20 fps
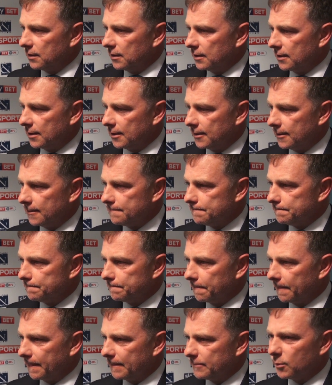
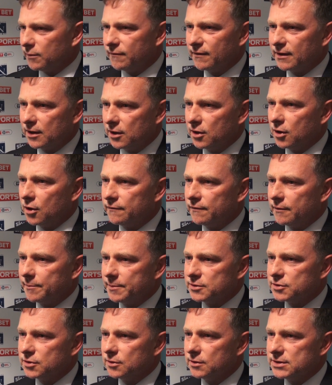But we've had a lot of
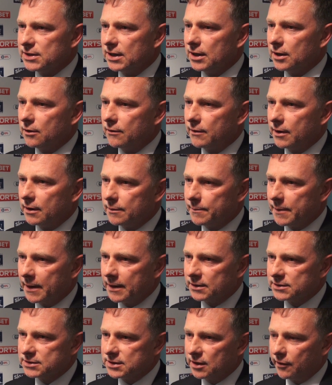opportunity in and around the
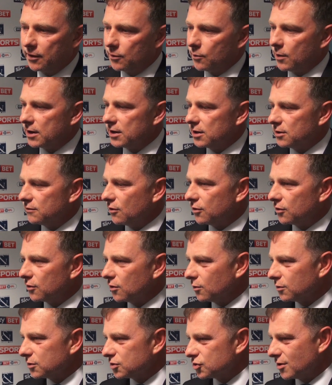penalty area where you've got to
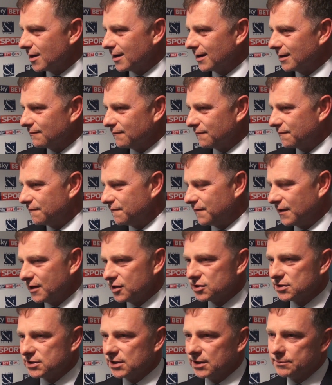go and try and
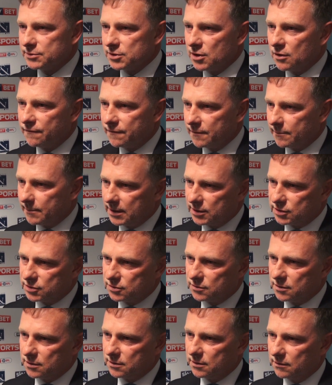finish teams off and make
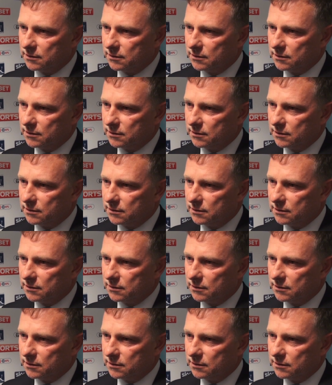sure that